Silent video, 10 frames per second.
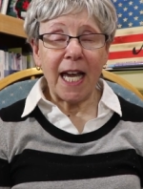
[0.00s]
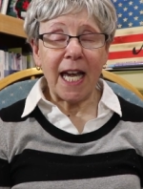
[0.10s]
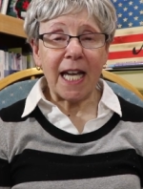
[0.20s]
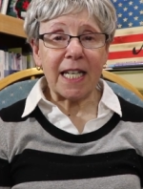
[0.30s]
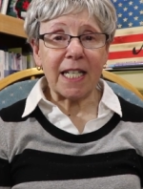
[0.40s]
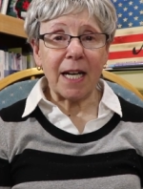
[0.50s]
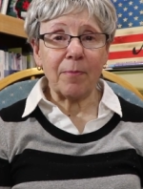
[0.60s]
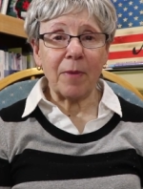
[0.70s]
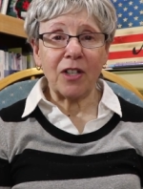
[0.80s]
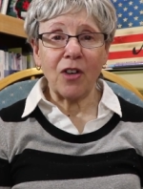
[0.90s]
and
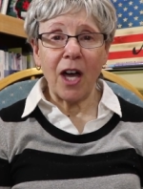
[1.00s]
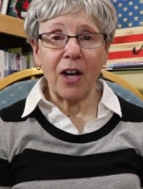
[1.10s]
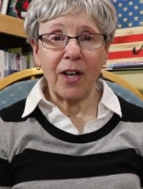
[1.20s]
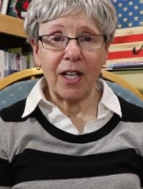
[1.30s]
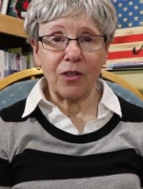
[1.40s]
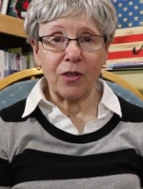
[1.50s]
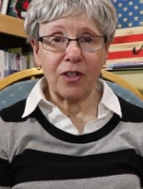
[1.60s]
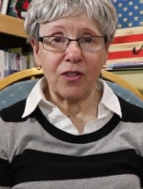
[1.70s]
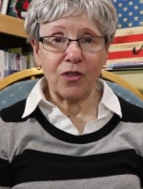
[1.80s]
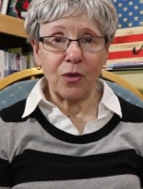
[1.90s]
my daughter had to go
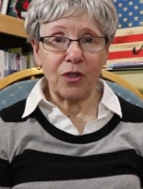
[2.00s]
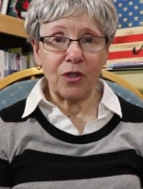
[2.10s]
to the store